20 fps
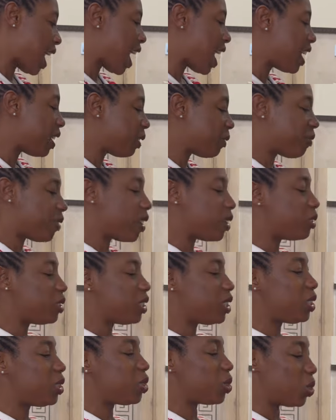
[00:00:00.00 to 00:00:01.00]
I
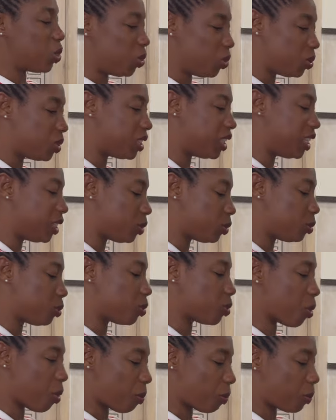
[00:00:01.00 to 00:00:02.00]
found this cute little
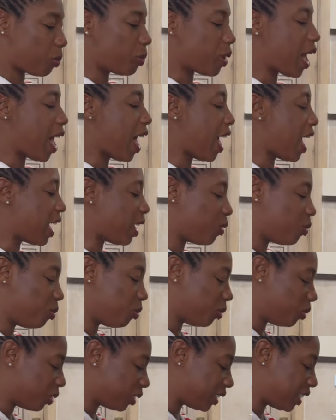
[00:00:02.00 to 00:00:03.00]
top. I
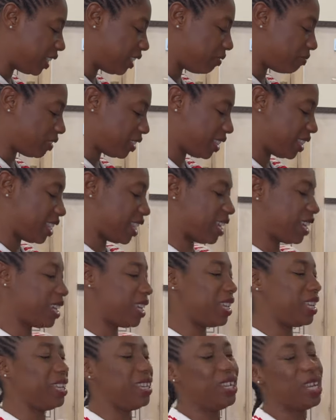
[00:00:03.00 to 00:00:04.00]
could not leave it there.
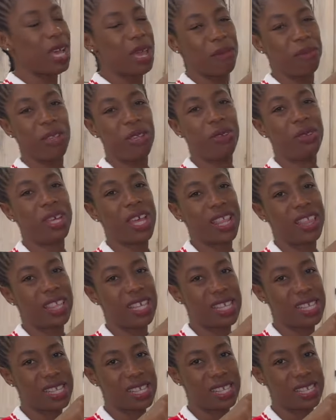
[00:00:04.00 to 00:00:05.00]
I mean, look at
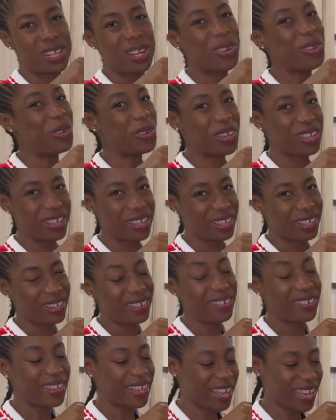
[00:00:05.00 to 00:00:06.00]
this. Look,
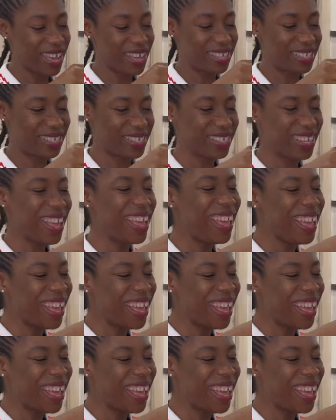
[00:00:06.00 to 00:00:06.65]
look, guys.